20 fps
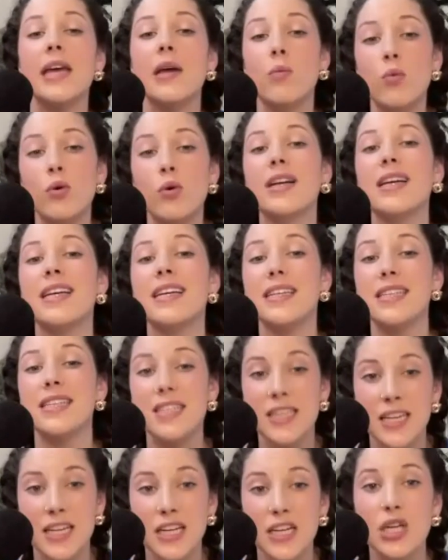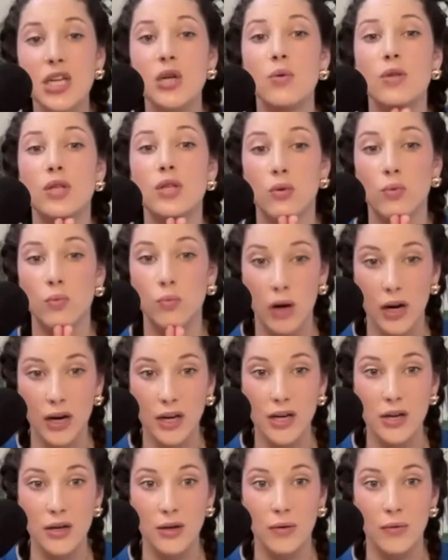it will continue to
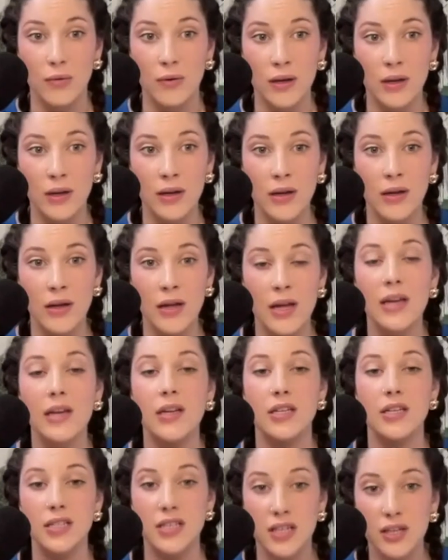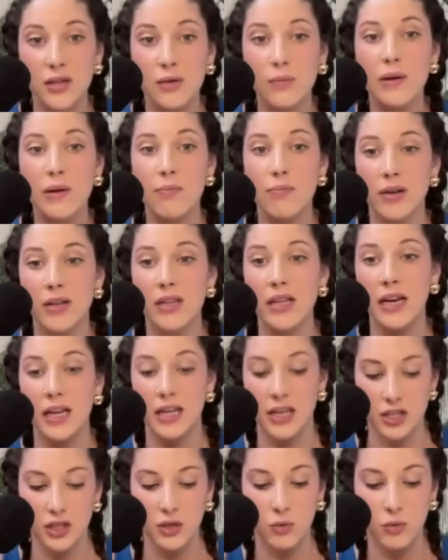run you until we bring
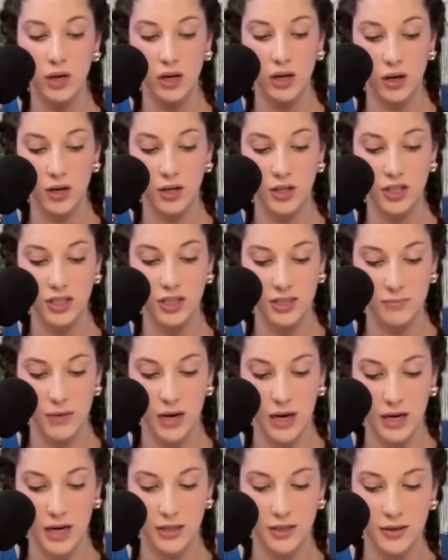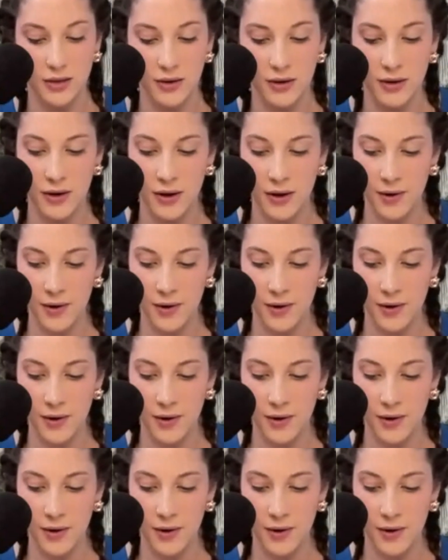that into our conscious mind.